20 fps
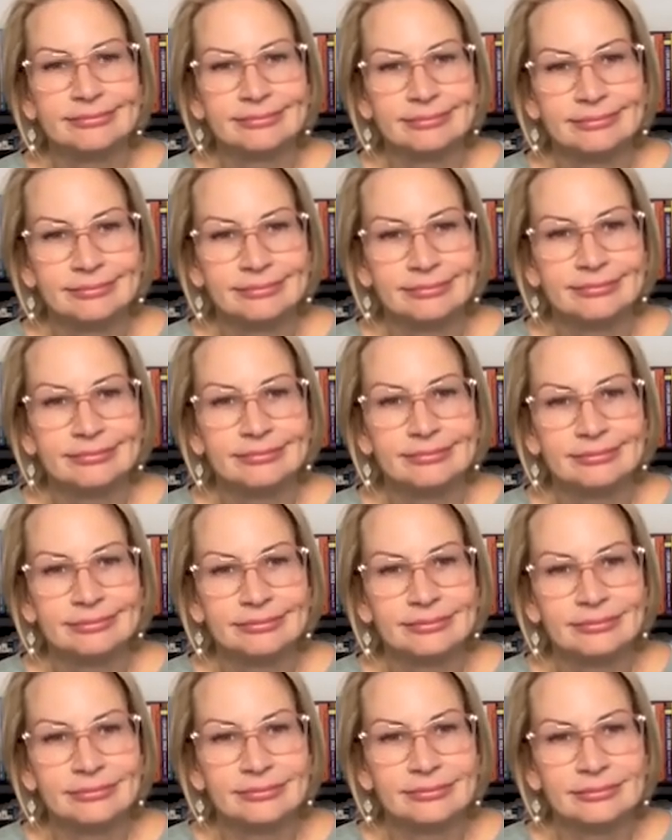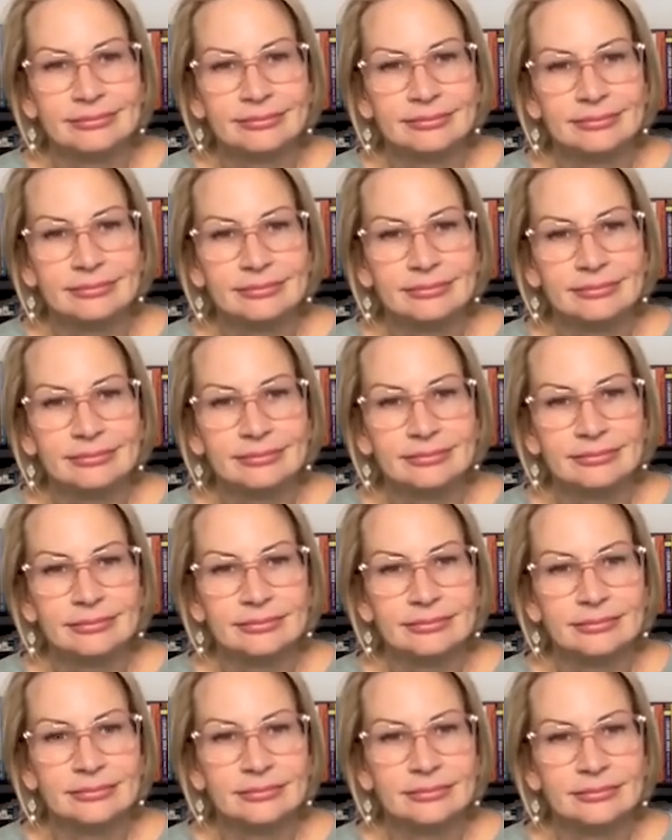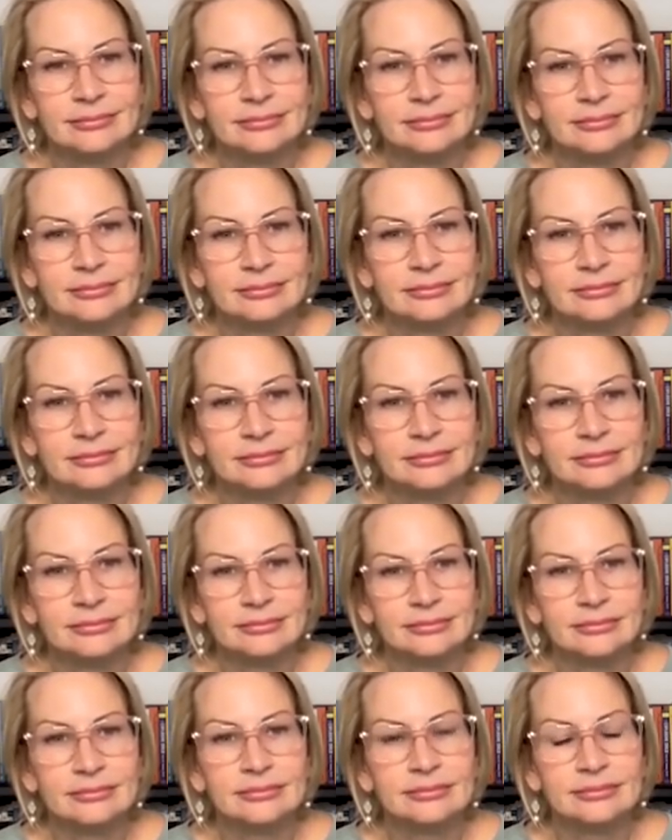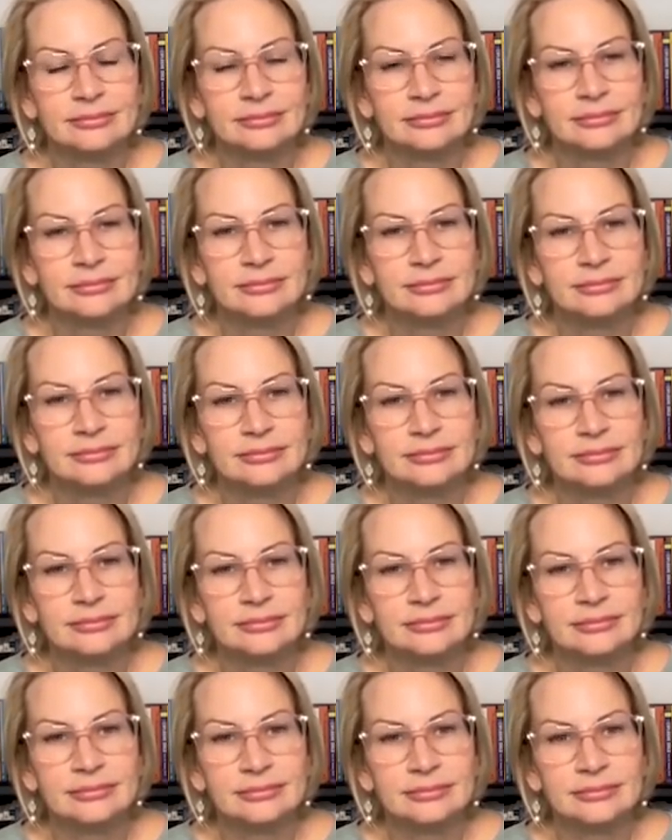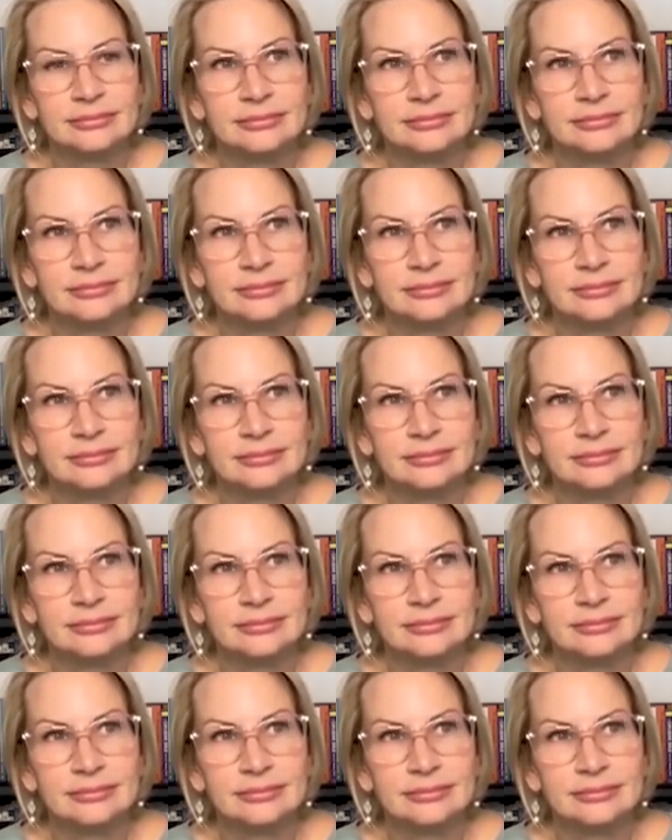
(not speaking)